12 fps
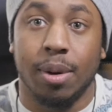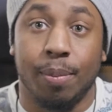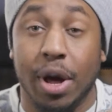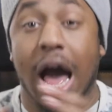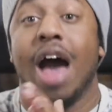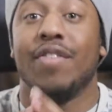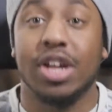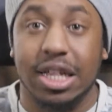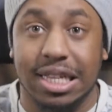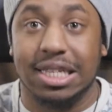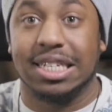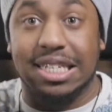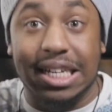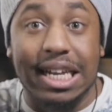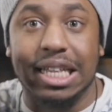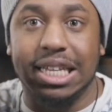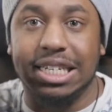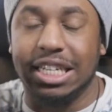But
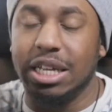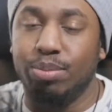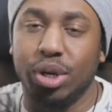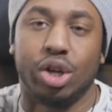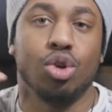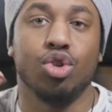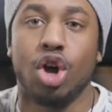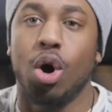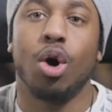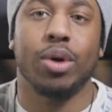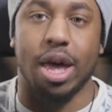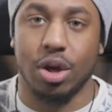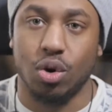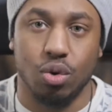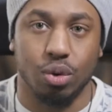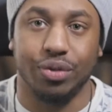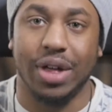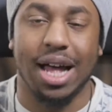seeing the dB, you know, okay,
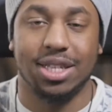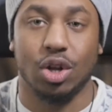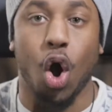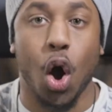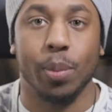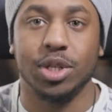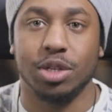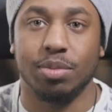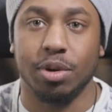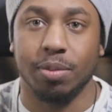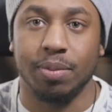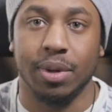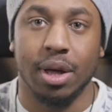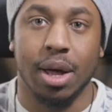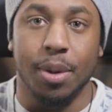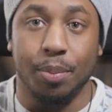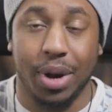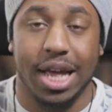cool, that's the optimum
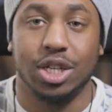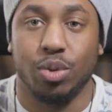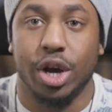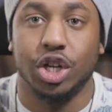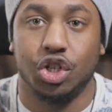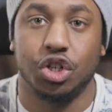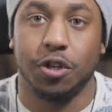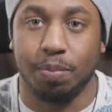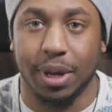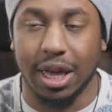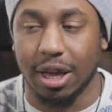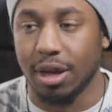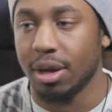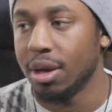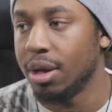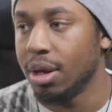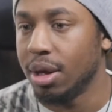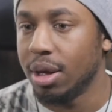place where it should be.
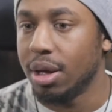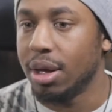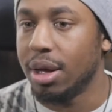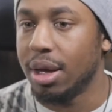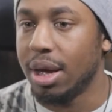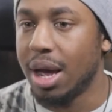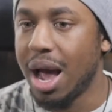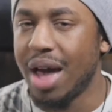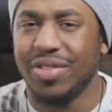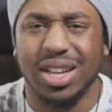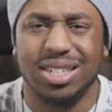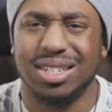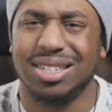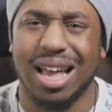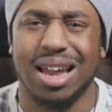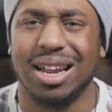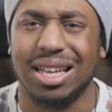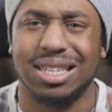And that's just
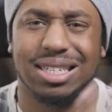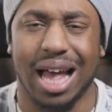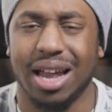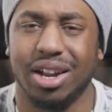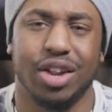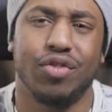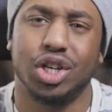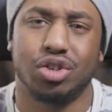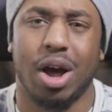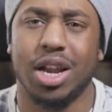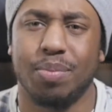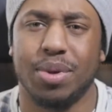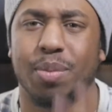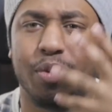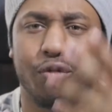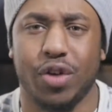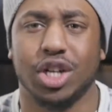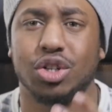kind of like standard. If you're trying to be a
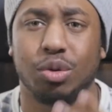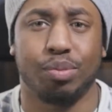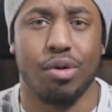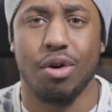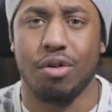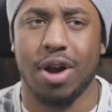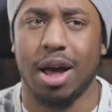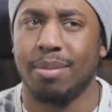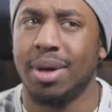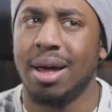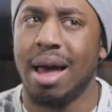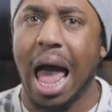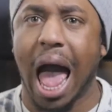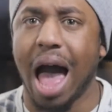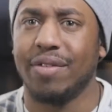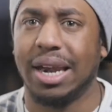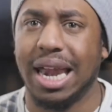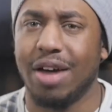professional program,
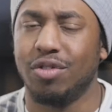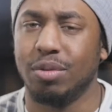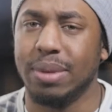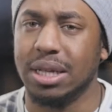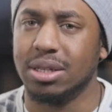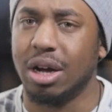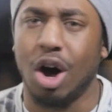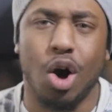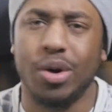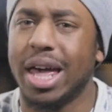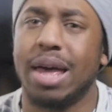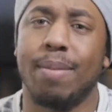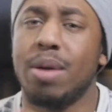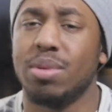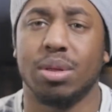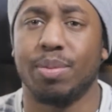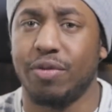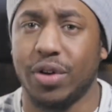have a level meter. Okay, maybe
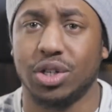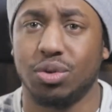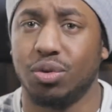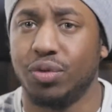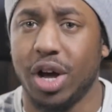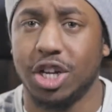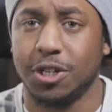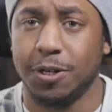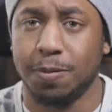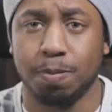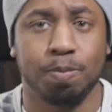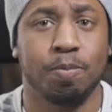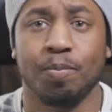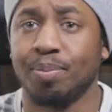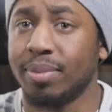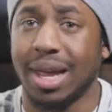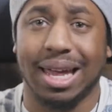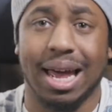in the professional version,
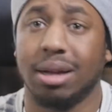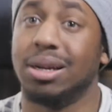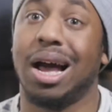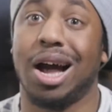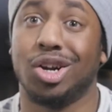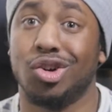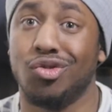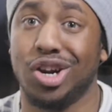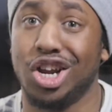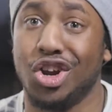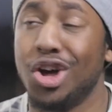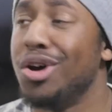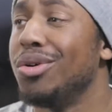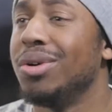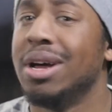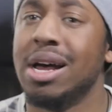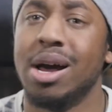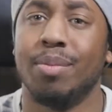again, I don't really know.
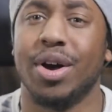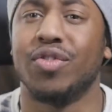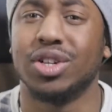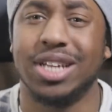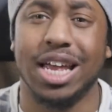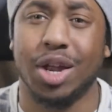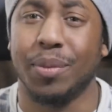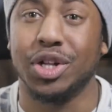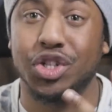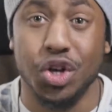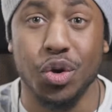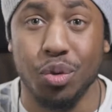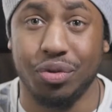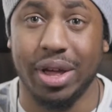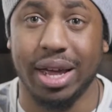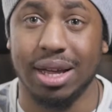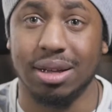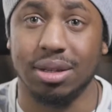But if you're taking away two
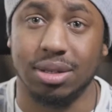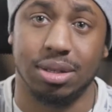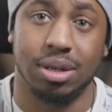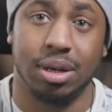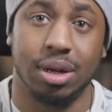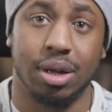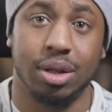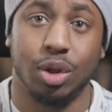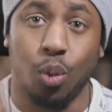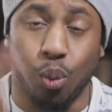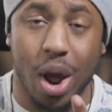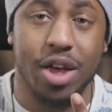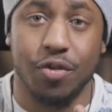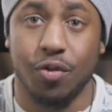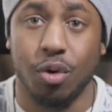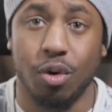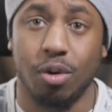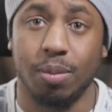things, the
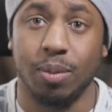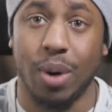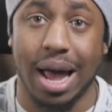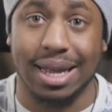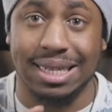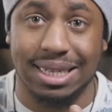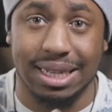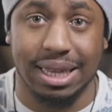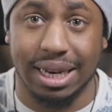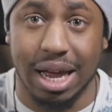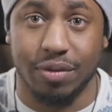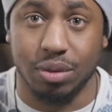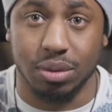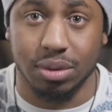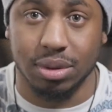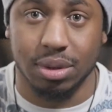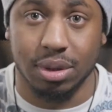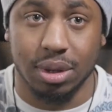waveform where I can see the
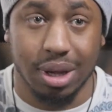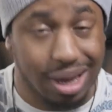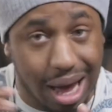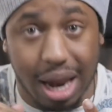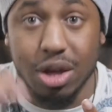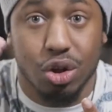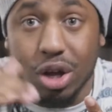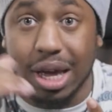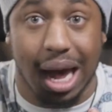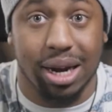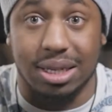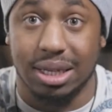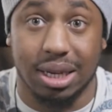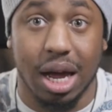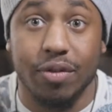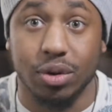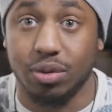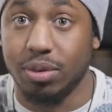levels, and you can kind of see the
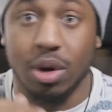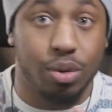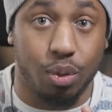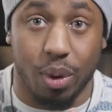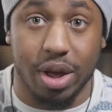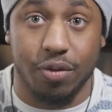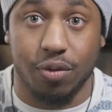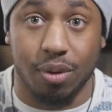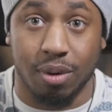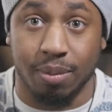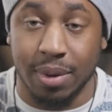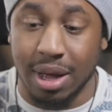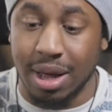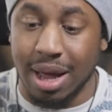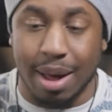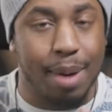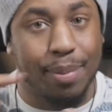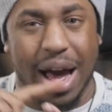levels, the waveform,
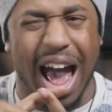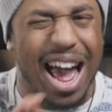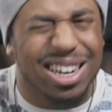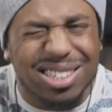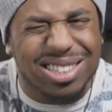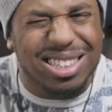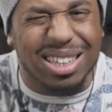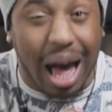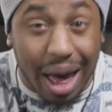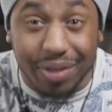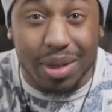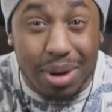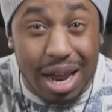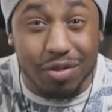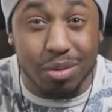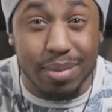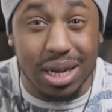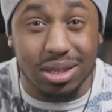but and the
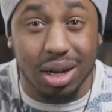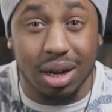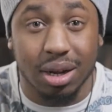level meter,